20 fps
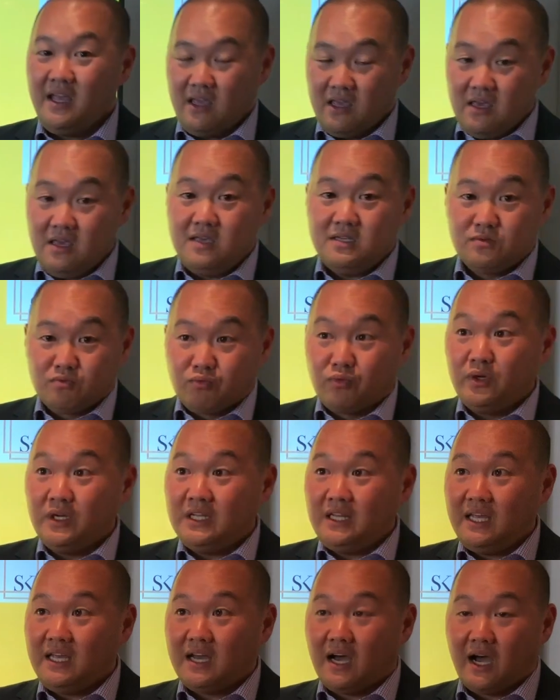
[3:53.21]
is
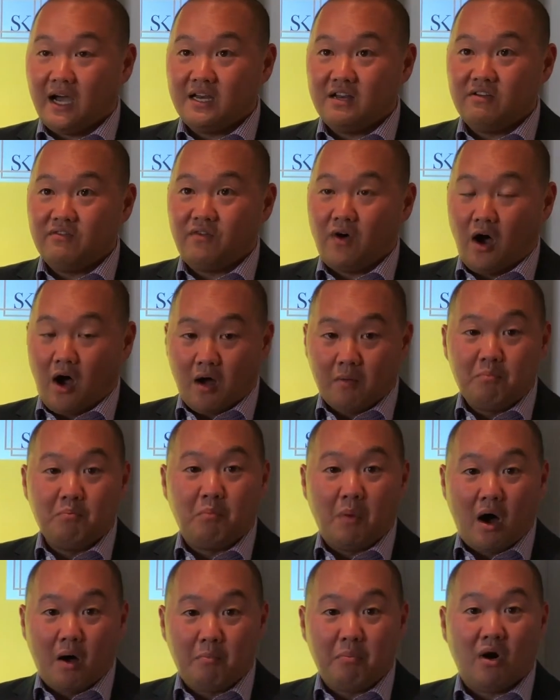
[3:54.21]
really kind of on
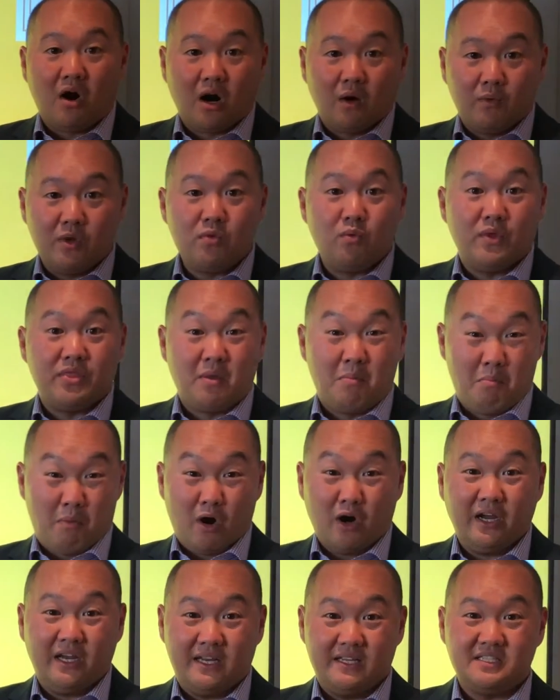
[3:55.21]
par with what the
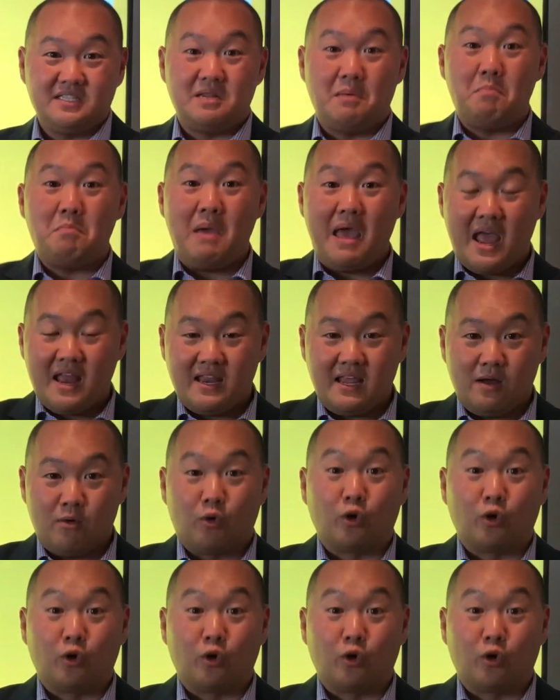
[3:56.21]
market is demanding